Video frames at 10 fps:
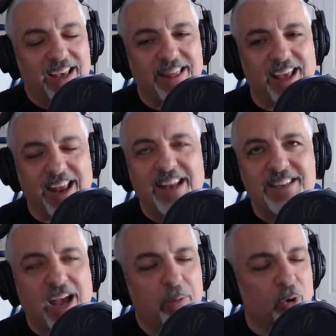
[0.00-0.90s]
that
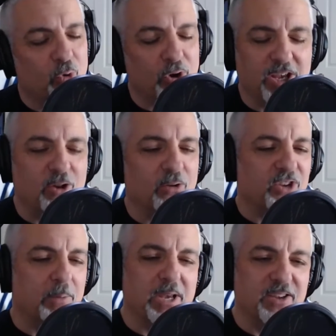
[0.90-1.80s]
anytime a rookie goes
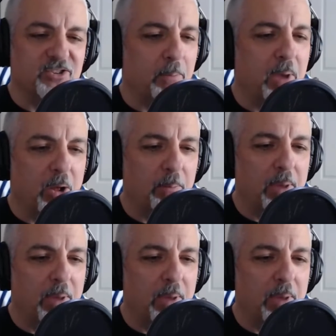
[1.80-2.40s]
up against a Bill